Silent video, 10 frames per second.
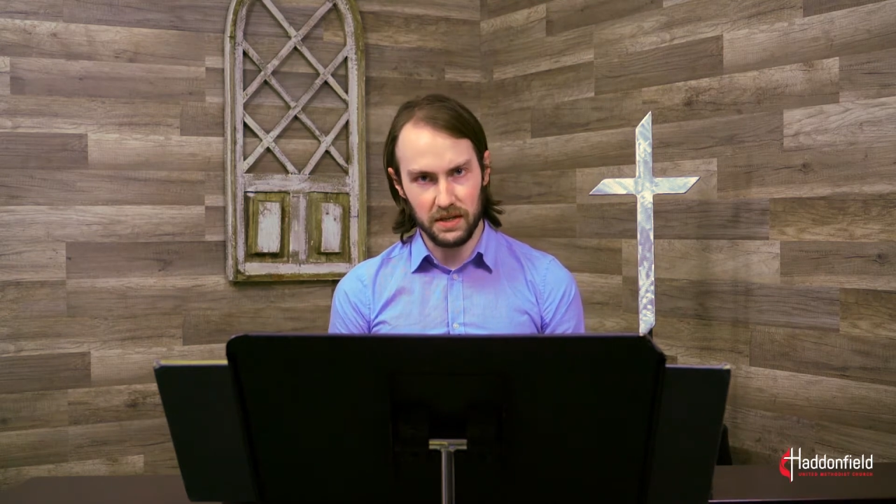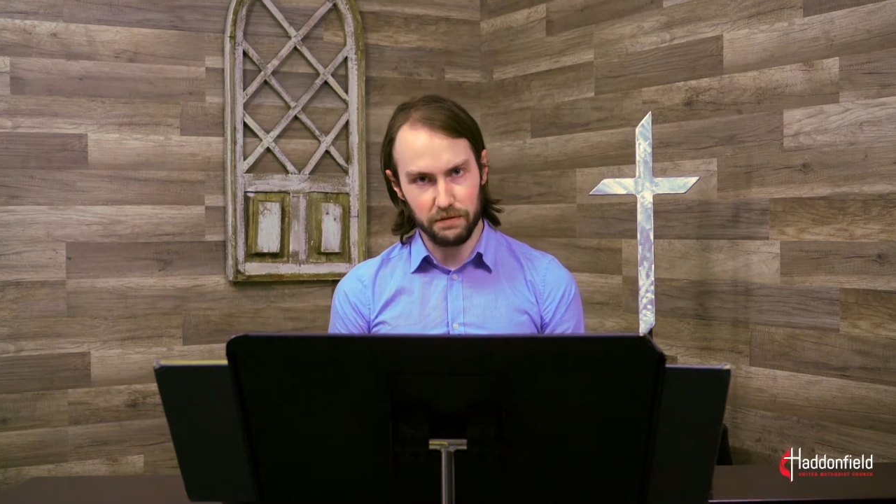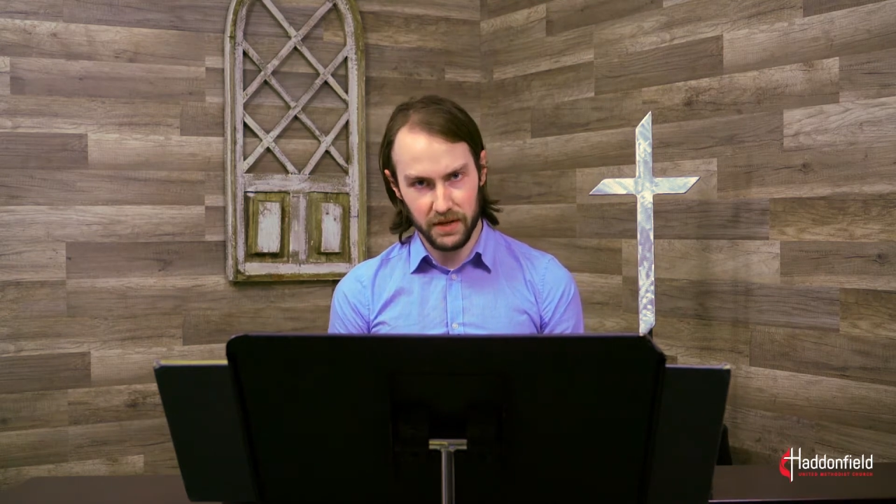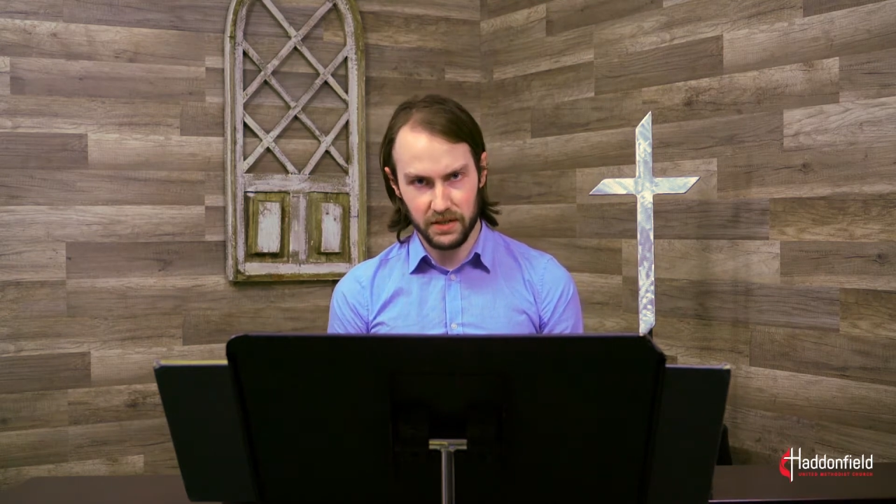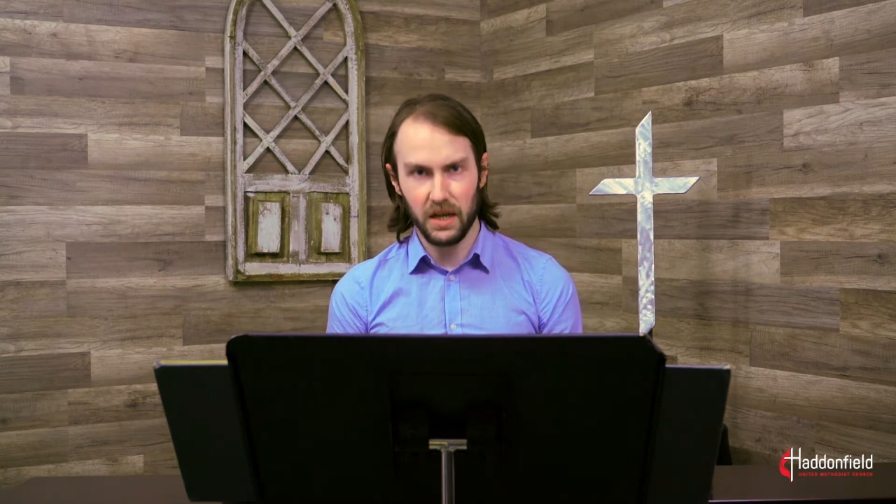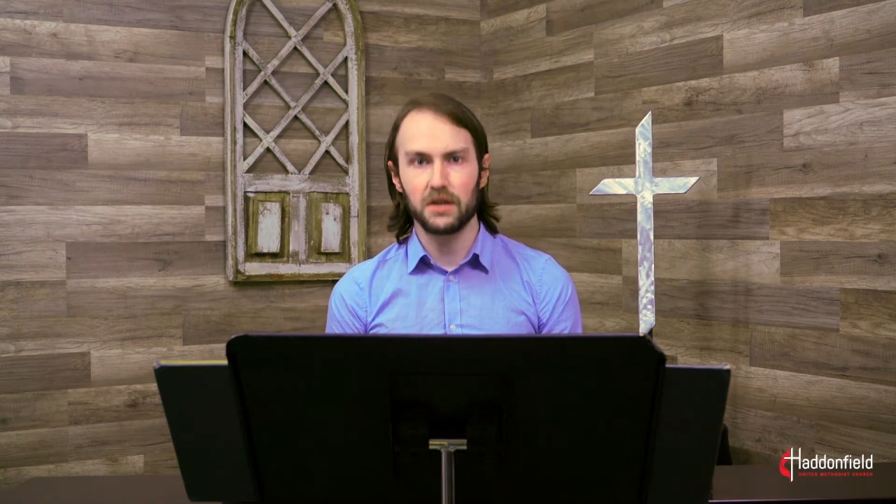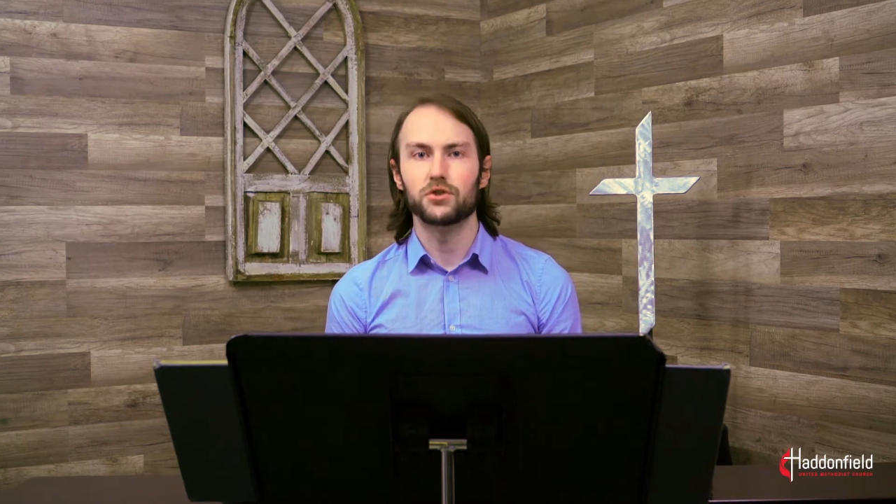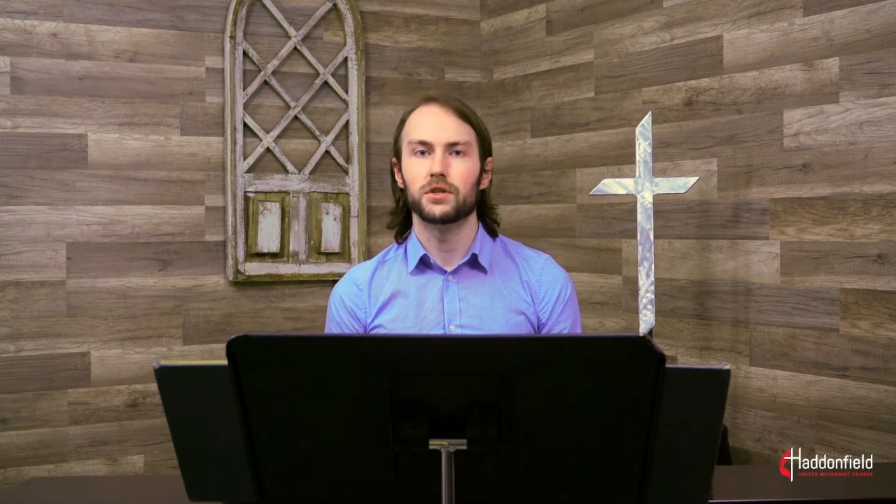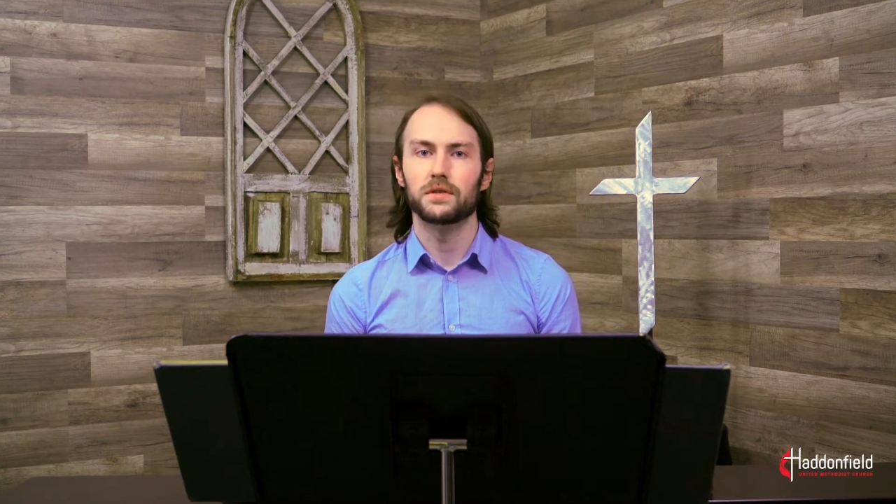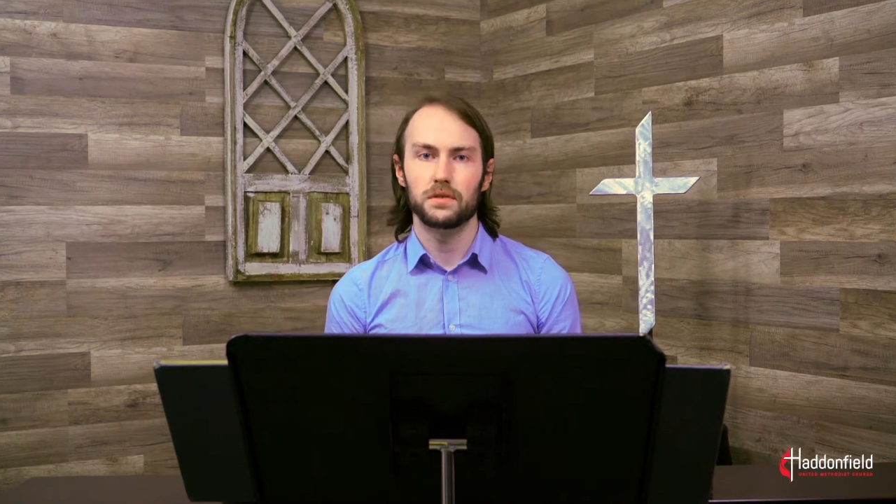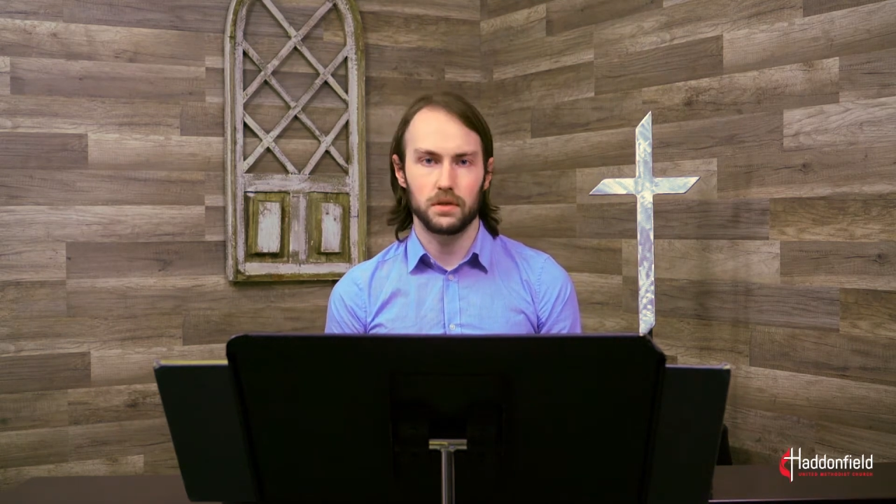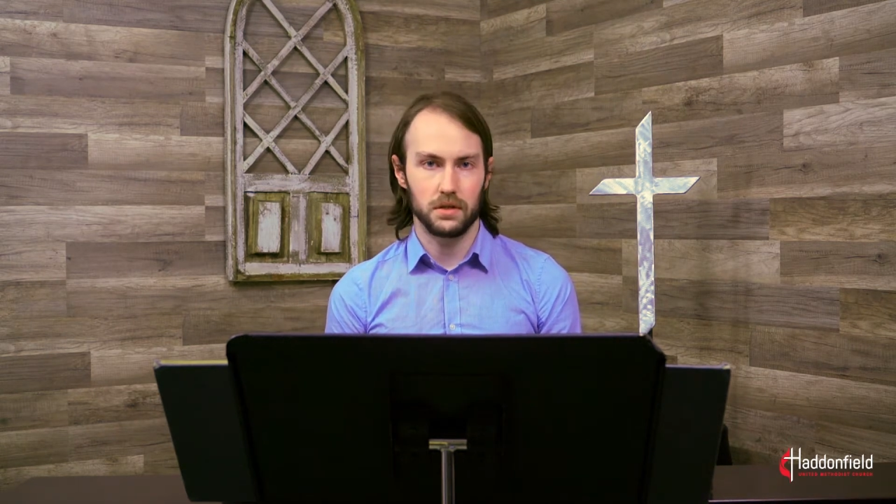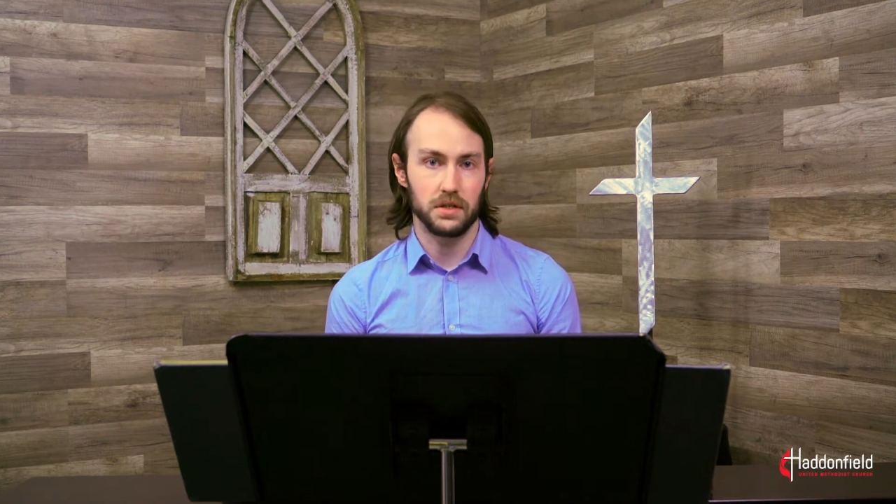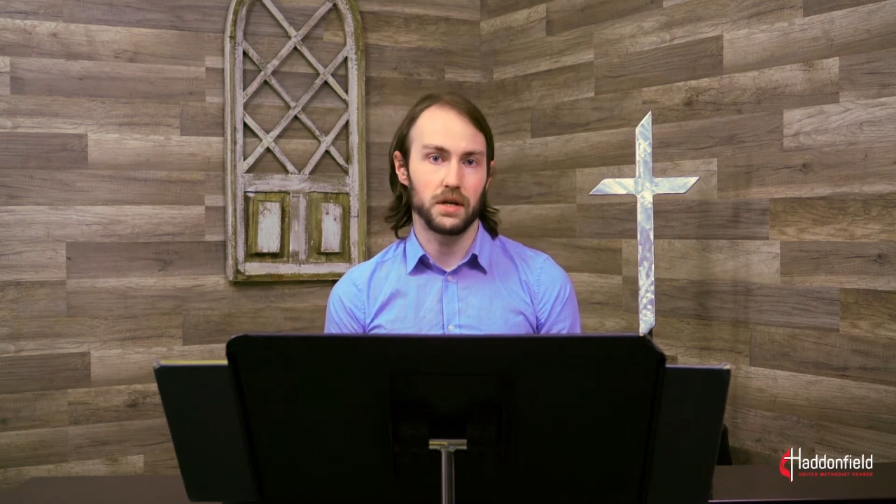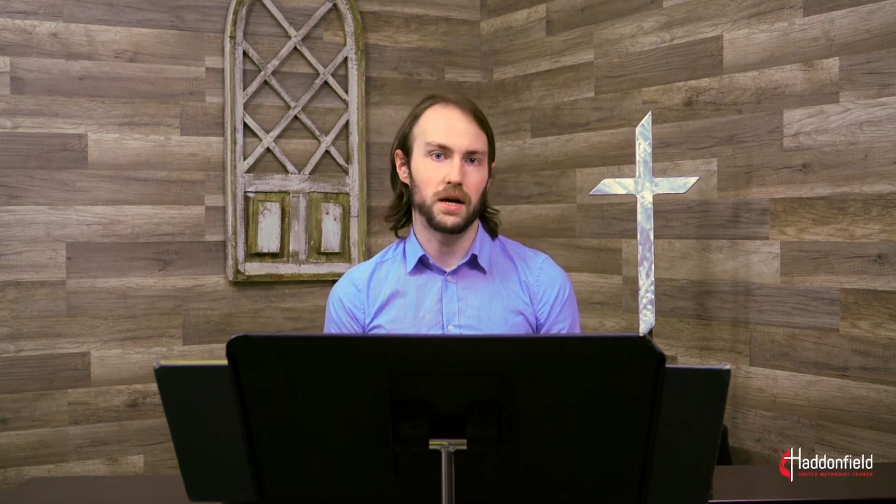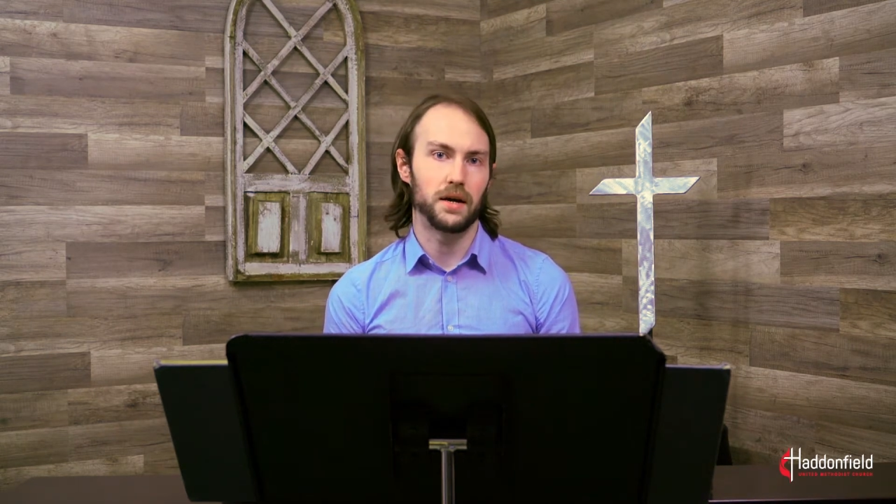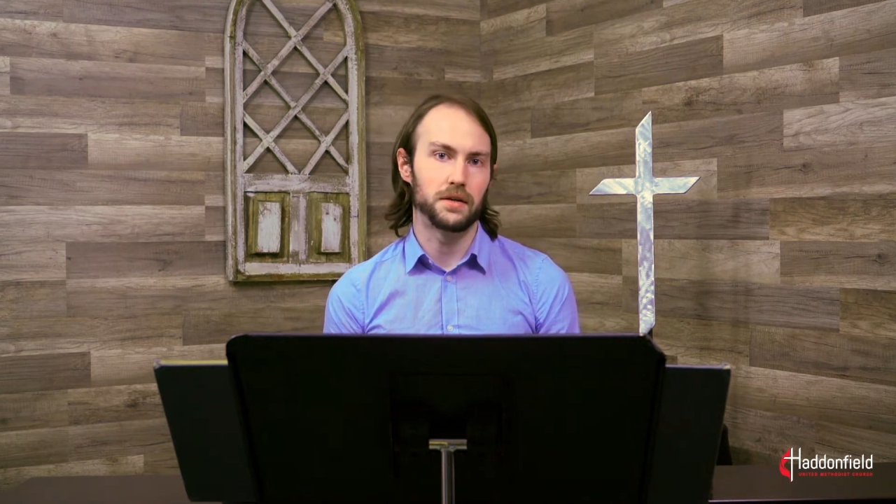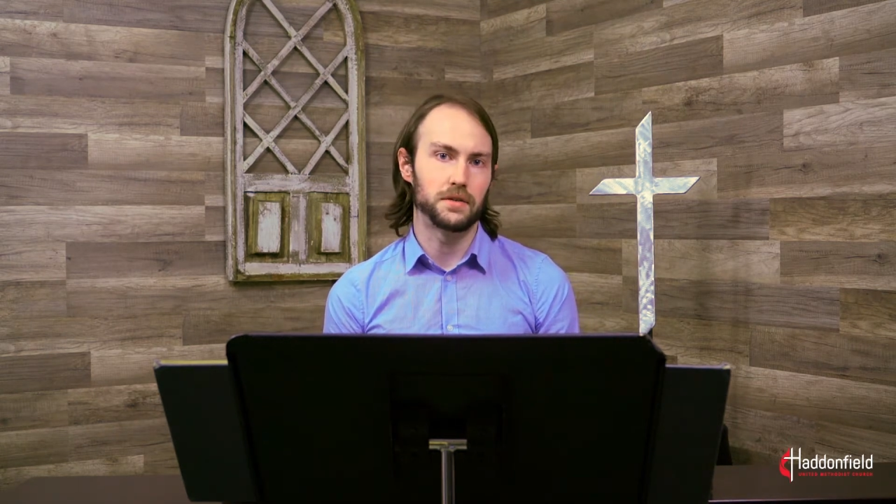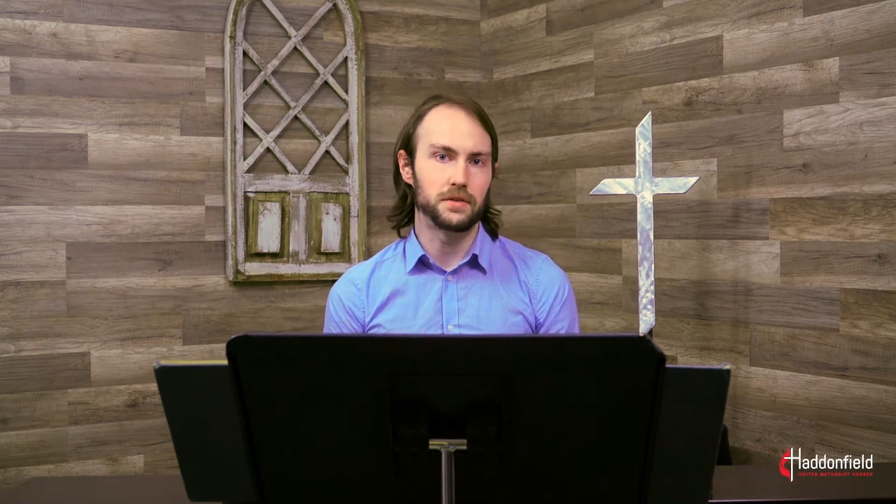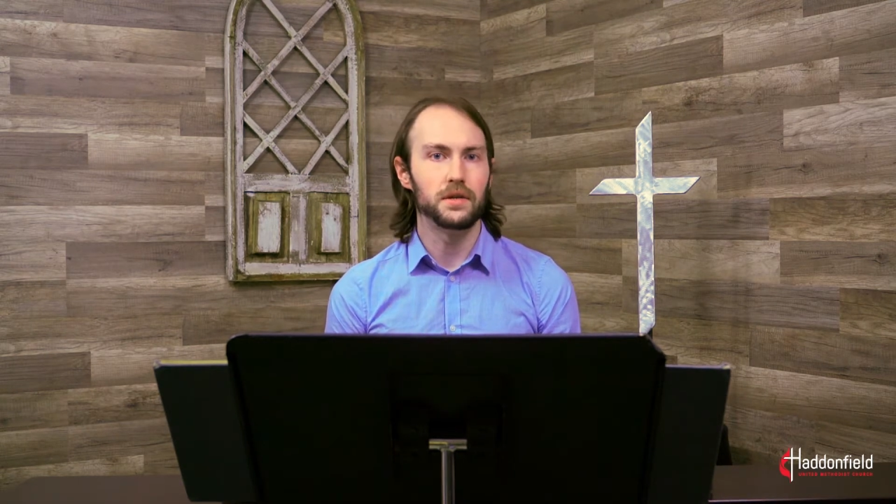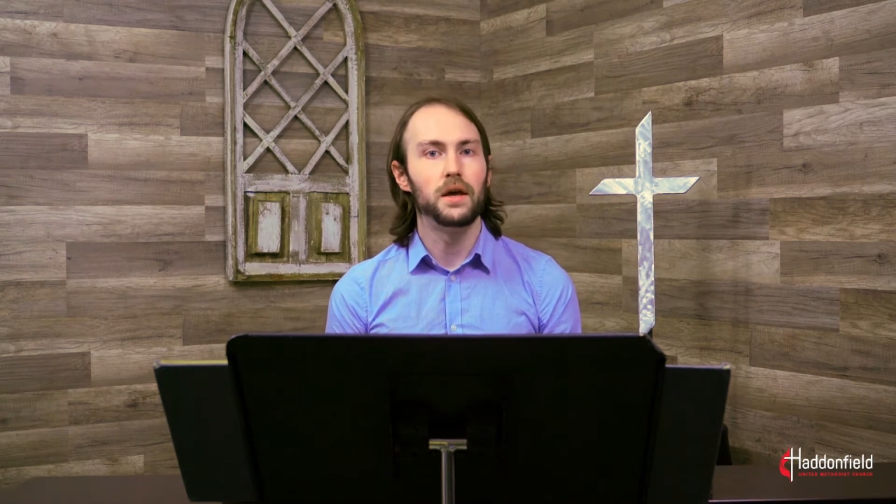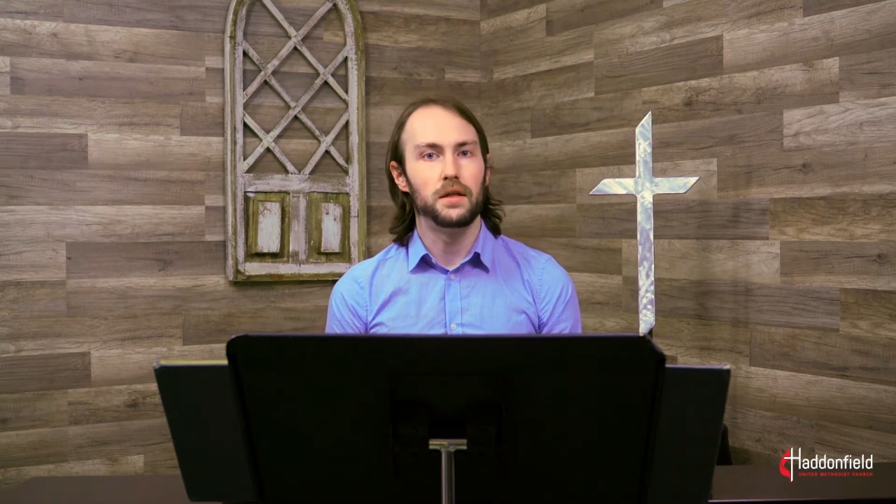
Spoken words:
fantasias, the toccatas,